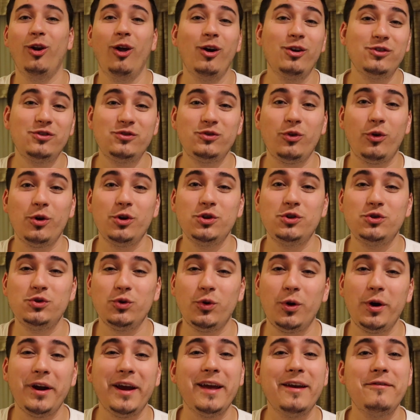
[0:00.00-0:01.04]
Long story
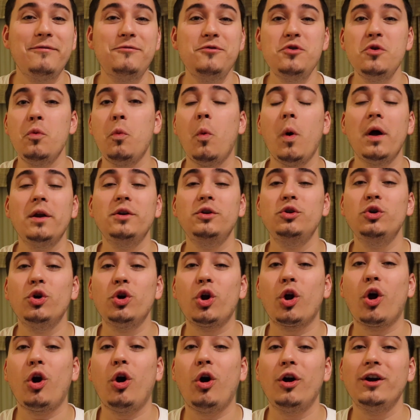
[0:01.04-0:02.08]
short, if you want
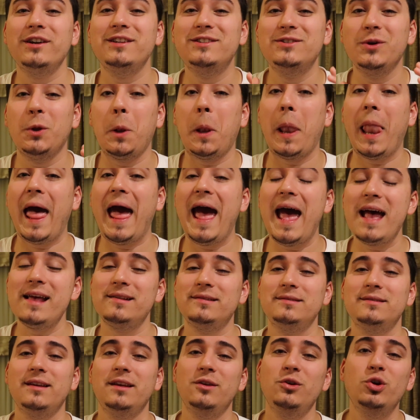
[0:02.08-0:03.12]
your car to
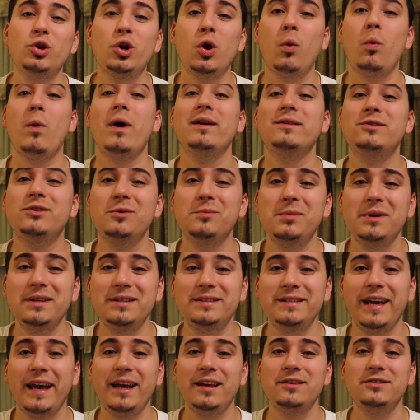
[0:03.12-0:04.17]
last and you don't want to be
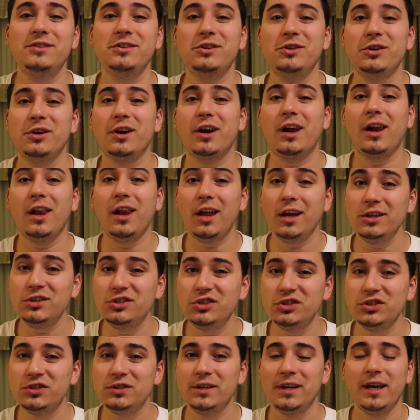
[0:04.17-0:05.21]
changing your
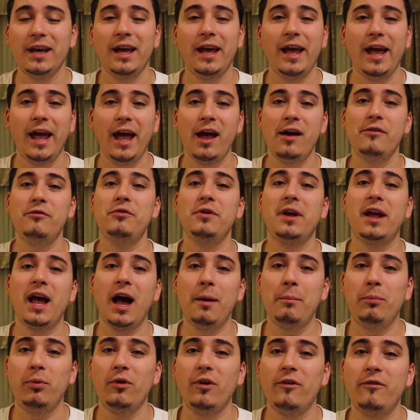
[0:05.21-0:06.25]
clutch every
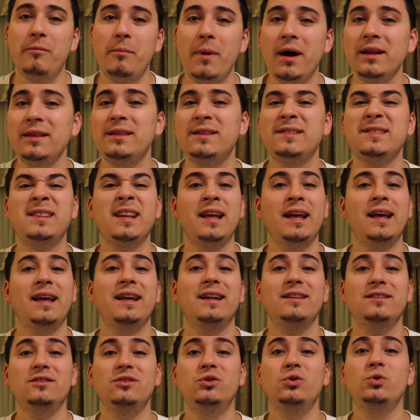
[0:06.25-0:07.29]
couple of months,
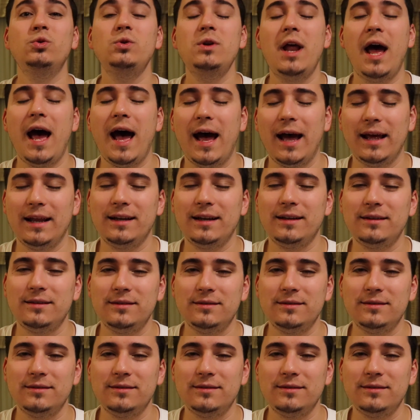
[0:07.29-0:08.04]
do not